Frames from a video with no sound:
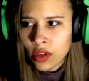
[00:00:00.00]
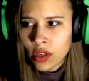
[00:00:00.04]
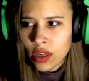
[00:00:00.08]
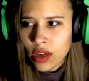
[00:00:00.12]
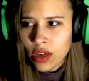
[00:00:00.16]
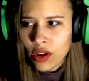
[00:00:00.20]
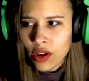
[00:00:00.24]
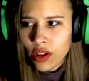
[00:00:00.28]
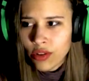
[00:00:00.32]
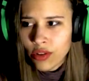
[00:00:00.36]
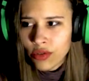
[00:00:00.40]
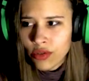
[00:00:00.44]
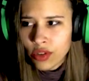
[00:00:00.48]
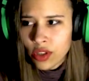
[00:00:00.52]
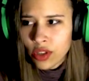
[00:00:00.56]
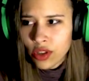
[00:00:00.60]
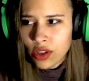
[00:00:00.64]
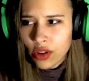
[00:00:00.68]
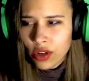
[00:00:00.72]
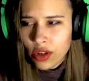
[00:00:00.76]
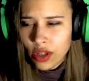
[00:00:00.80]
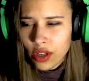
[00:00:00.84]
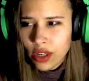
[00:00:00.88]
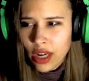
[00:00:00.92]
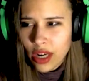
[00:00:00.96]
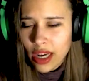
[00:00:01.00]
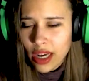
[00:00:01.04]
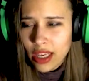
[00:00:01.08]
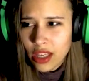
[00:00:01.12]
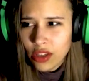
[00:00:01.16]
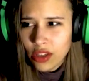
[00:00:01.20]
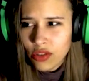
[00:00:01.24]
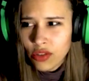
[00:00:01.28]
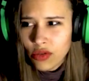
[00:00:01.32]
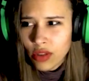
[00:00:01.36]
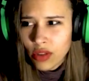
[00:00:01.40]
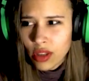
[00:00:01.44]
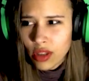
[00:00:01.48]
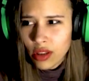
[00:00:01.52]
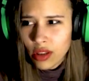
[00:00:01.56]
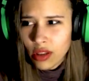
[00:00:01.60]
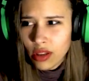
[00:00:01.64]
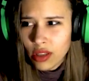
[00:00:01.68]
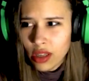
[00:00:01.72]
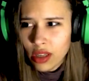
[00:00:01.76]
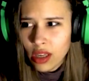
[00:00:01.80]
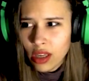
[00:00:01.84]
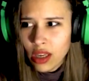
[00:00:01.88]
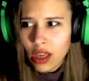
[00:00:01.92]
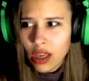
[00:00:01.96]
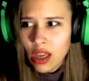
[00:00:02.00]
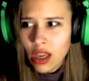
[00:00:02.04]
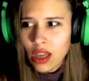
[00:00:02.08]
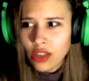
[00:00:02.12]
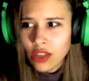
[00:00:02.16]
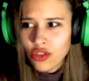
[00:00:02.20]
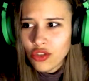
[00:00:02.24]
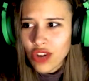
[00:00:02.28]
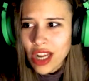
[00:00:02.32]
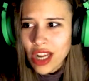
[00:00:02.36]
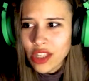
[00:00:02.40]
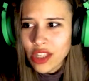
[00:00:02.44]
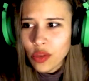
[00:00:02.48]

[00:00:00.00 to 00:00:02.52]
Close the door. I can do that. Try